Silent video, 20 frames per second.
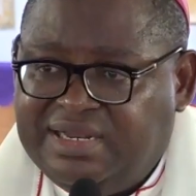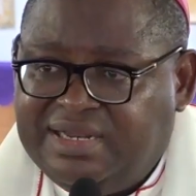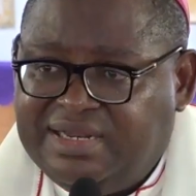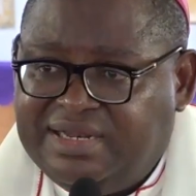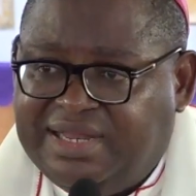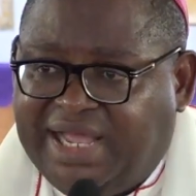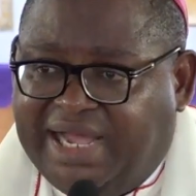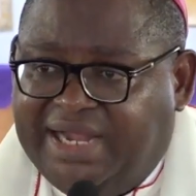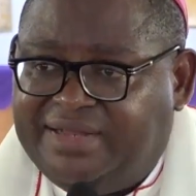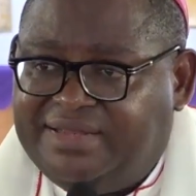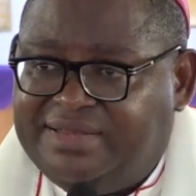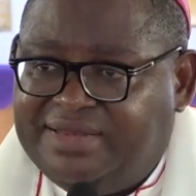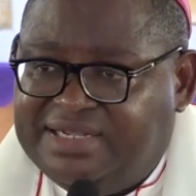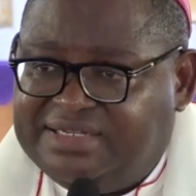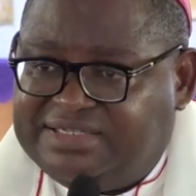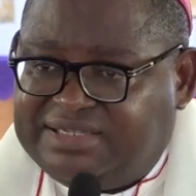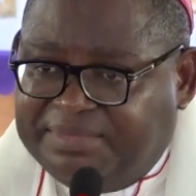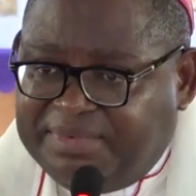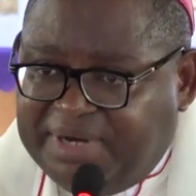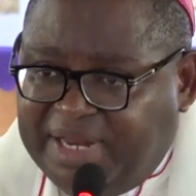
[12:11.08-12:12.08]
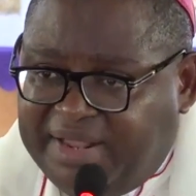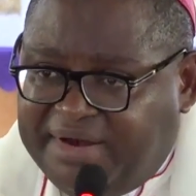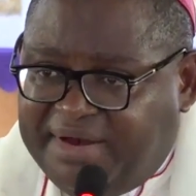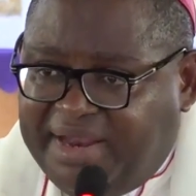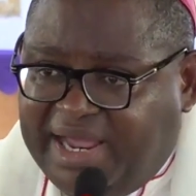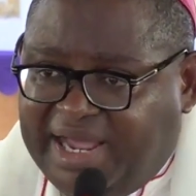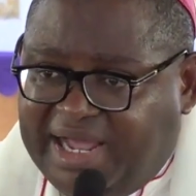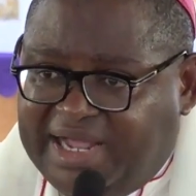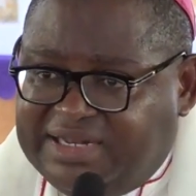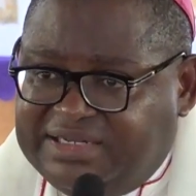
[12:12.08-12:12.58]
the
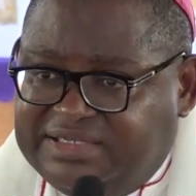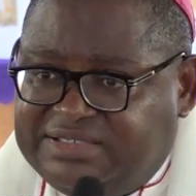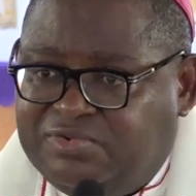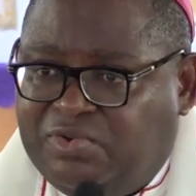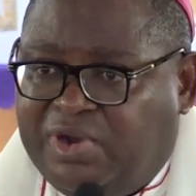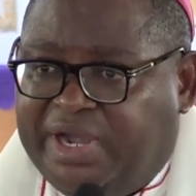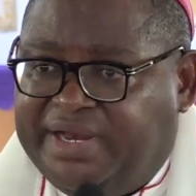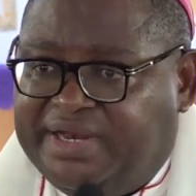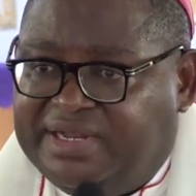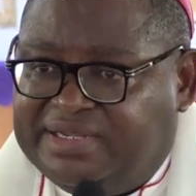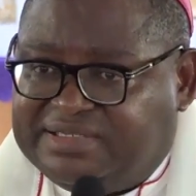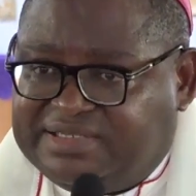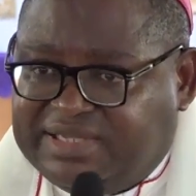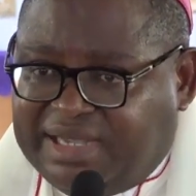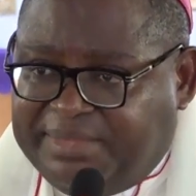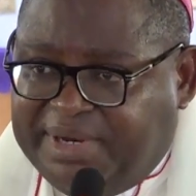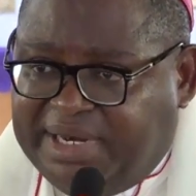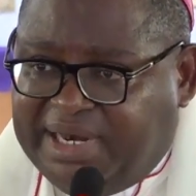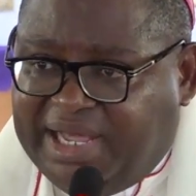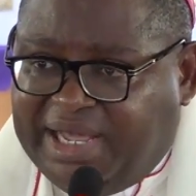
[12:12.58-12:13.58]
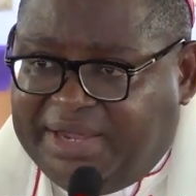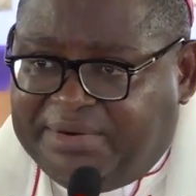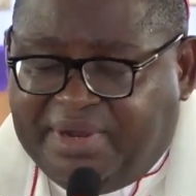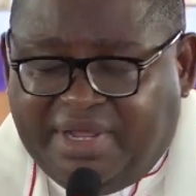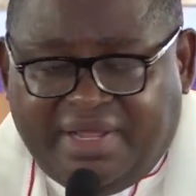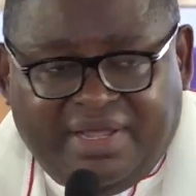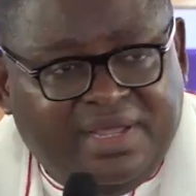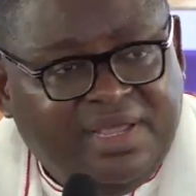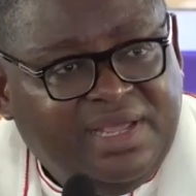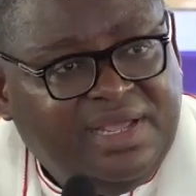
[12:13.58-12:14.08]
seminarians who are in the
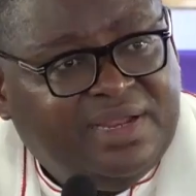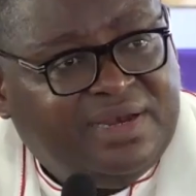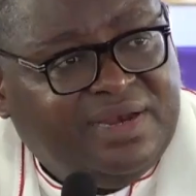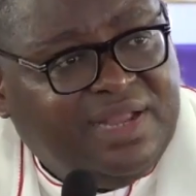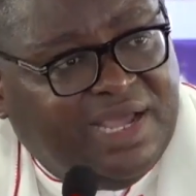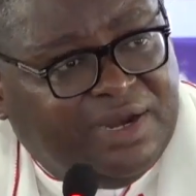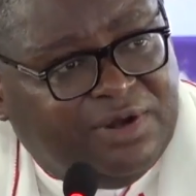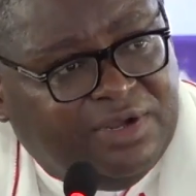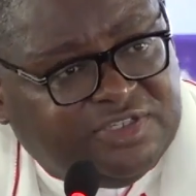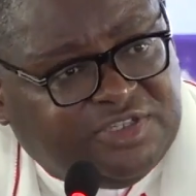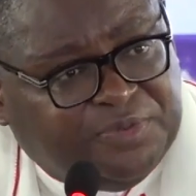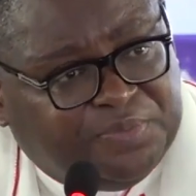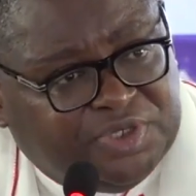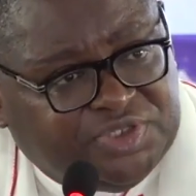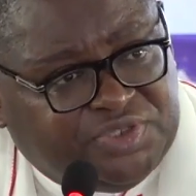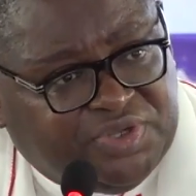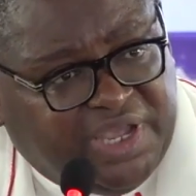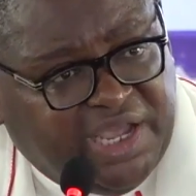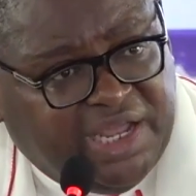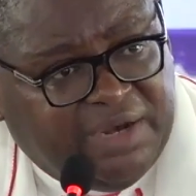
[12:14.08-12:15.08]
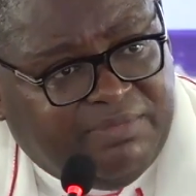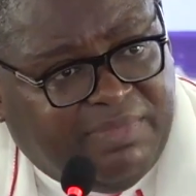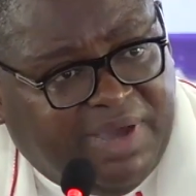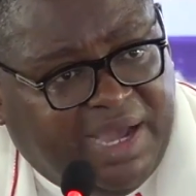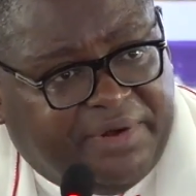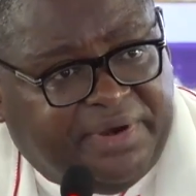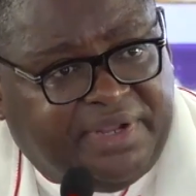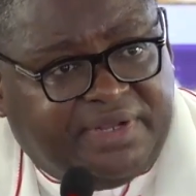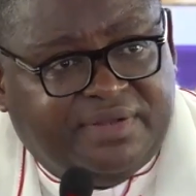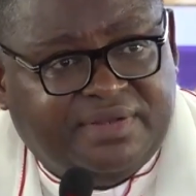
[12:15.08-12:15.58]
seminary, they are not supposed to get
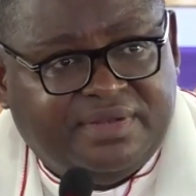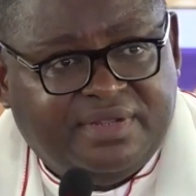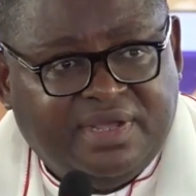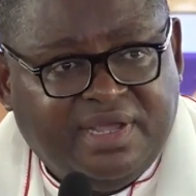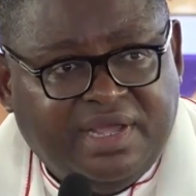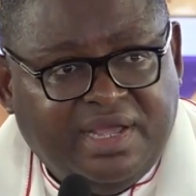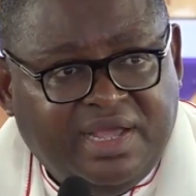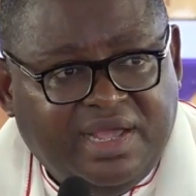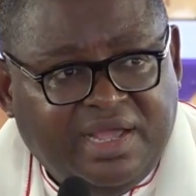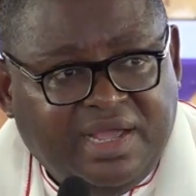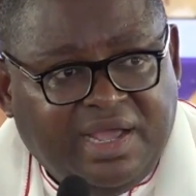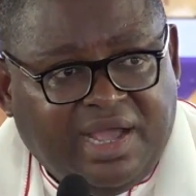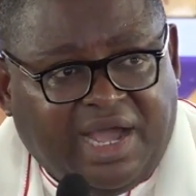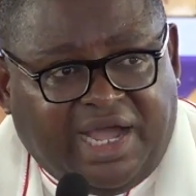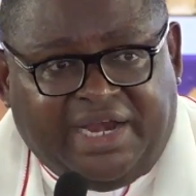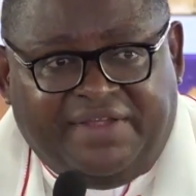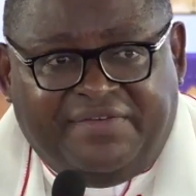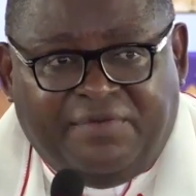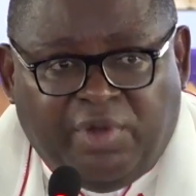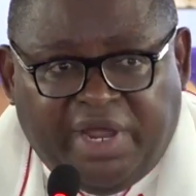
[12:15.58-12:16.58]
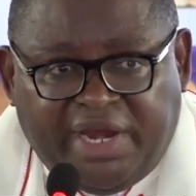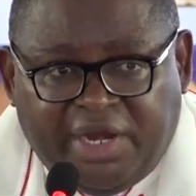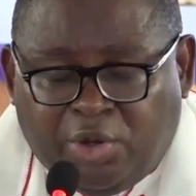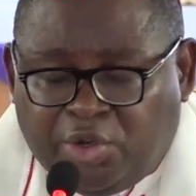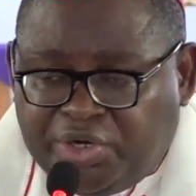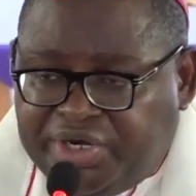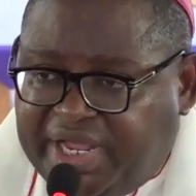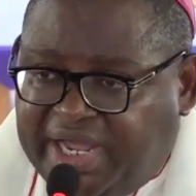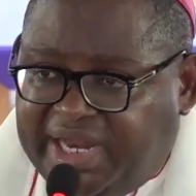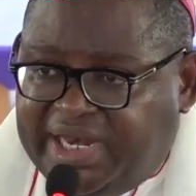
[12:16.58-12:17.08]
married. And even when they
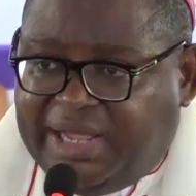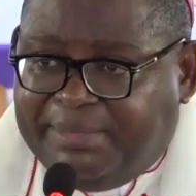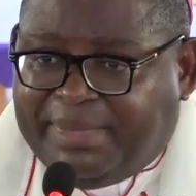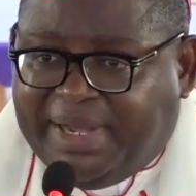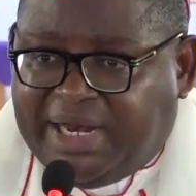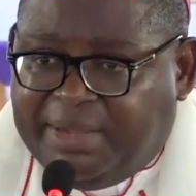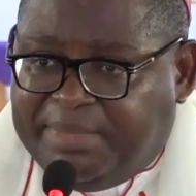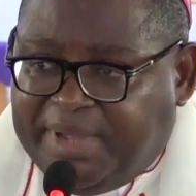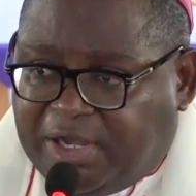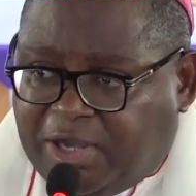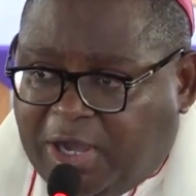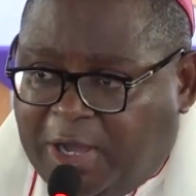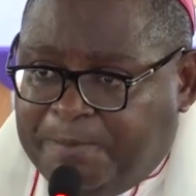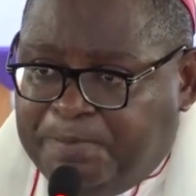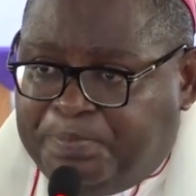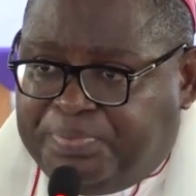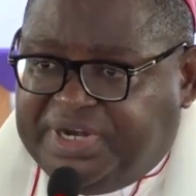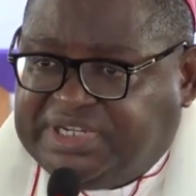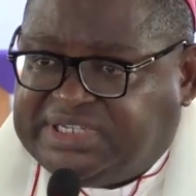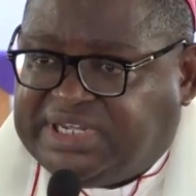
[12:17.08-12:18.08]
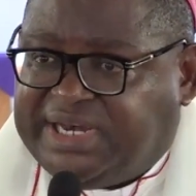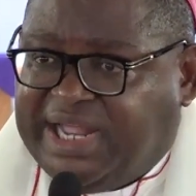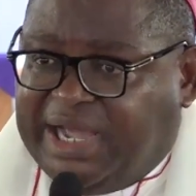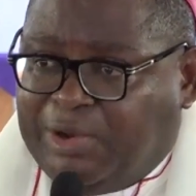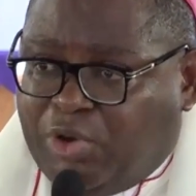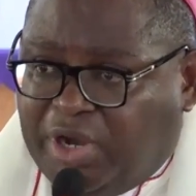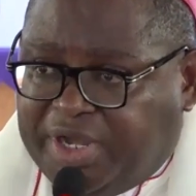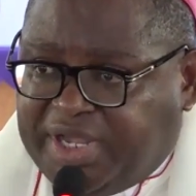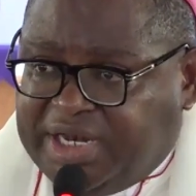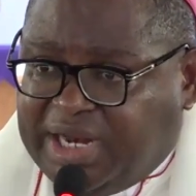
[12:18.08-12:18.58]
ordain them and they become priests and they are
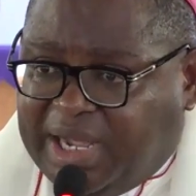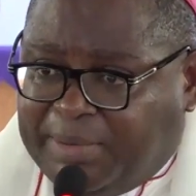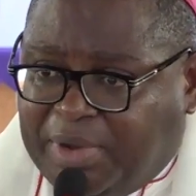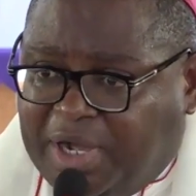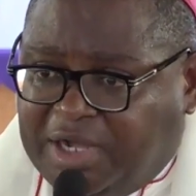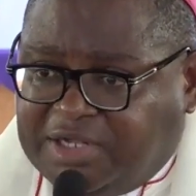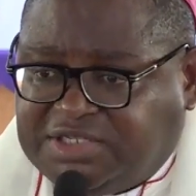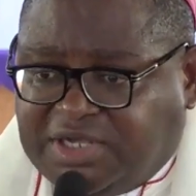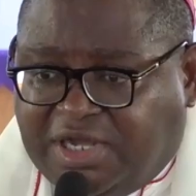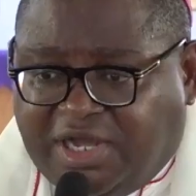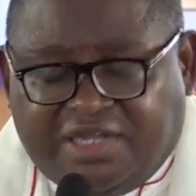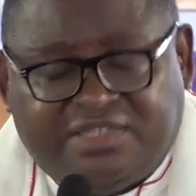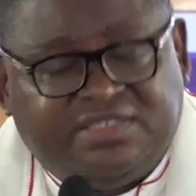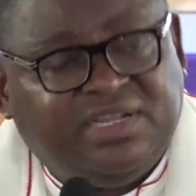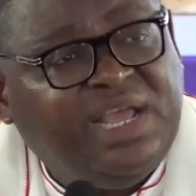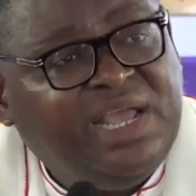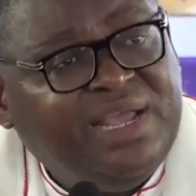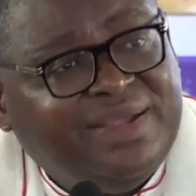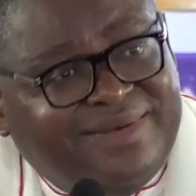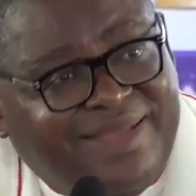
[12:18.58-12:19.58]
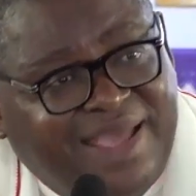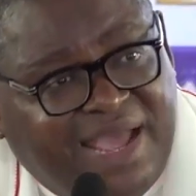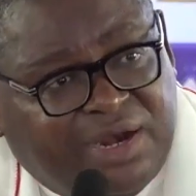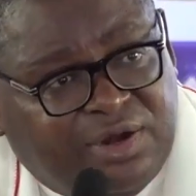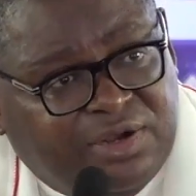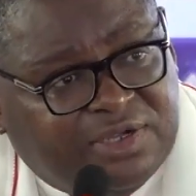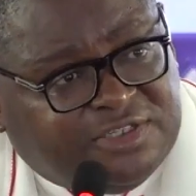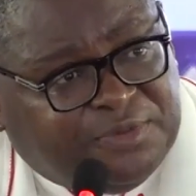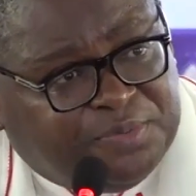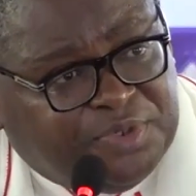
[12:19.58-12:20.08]
working amongst us, they are
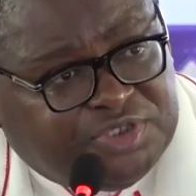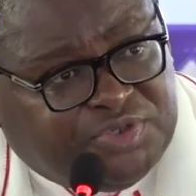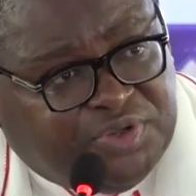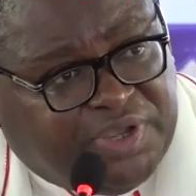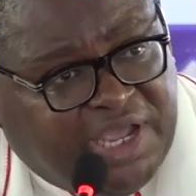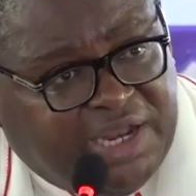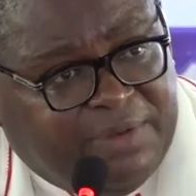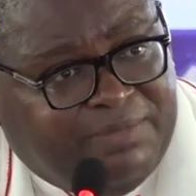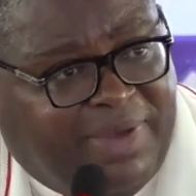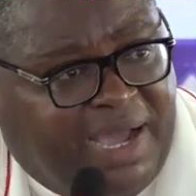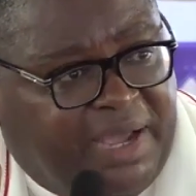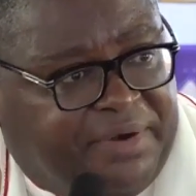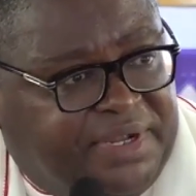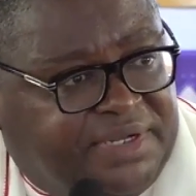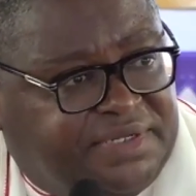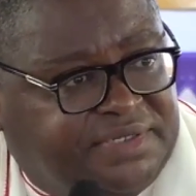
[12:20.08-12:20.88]
not supposed to get married.